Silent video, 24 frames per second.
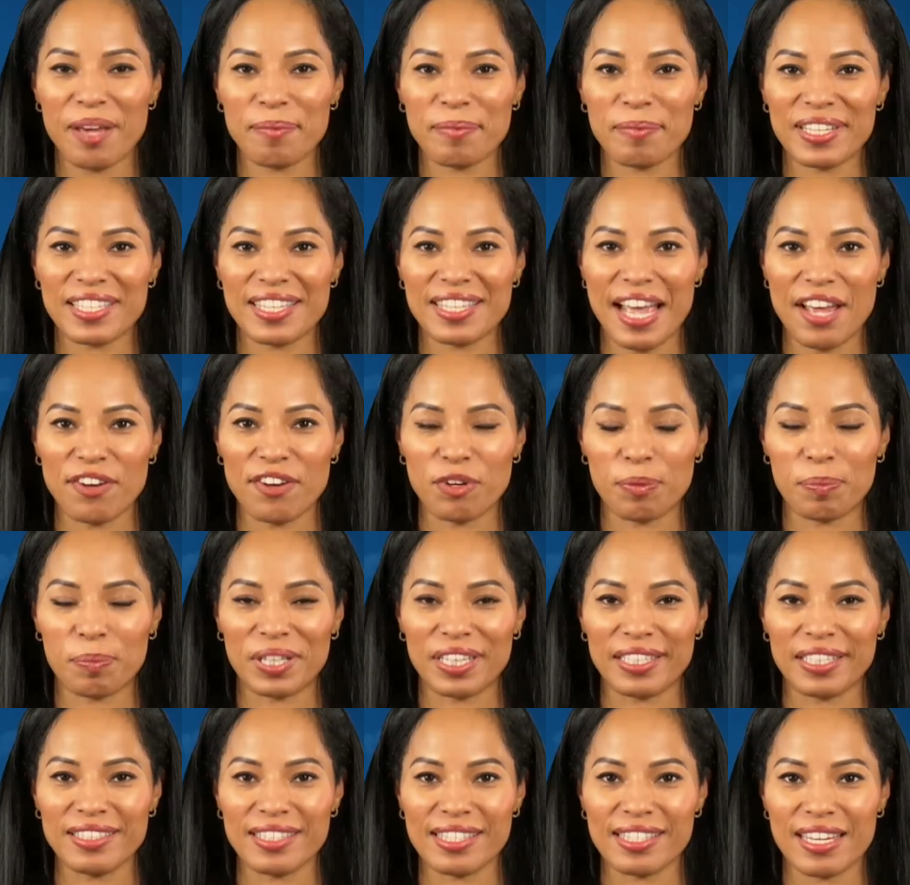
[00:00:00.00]
I'm Cassandra
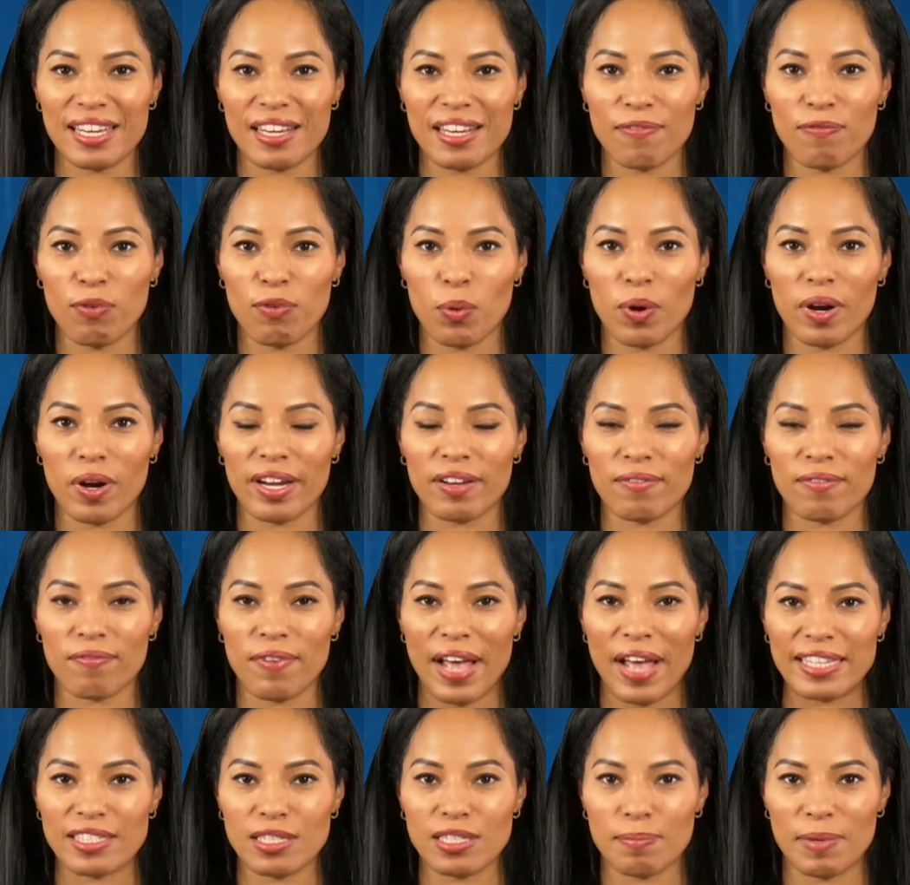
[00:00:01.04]
Belinsky for
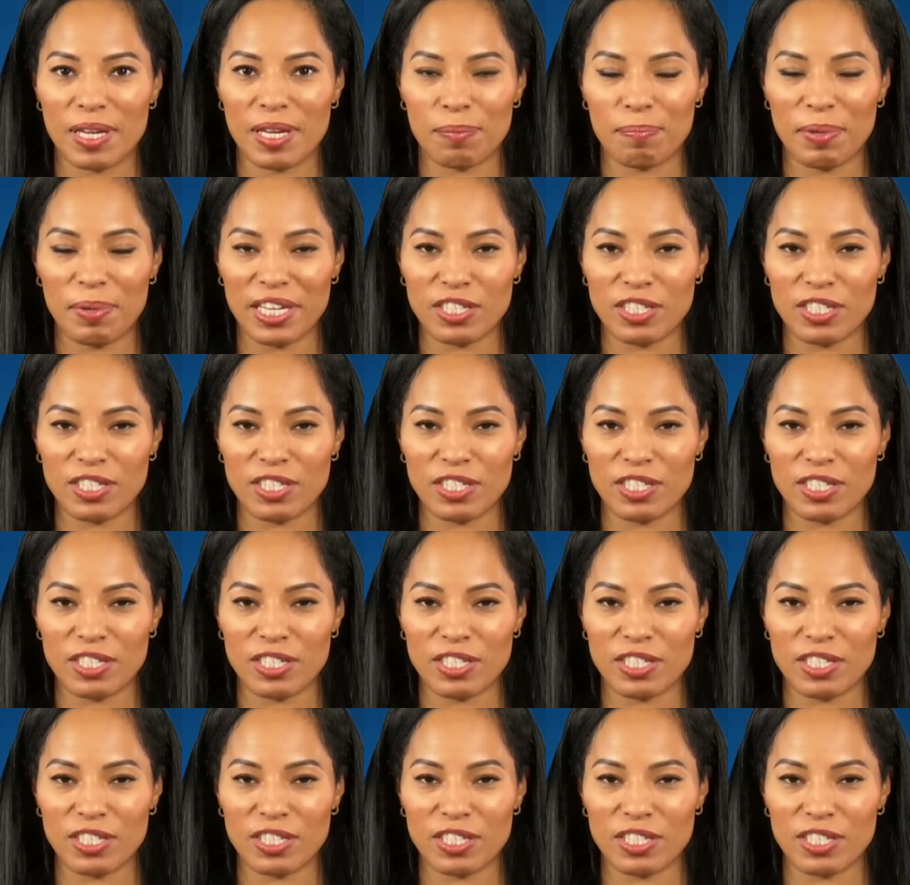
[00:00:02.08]
Investment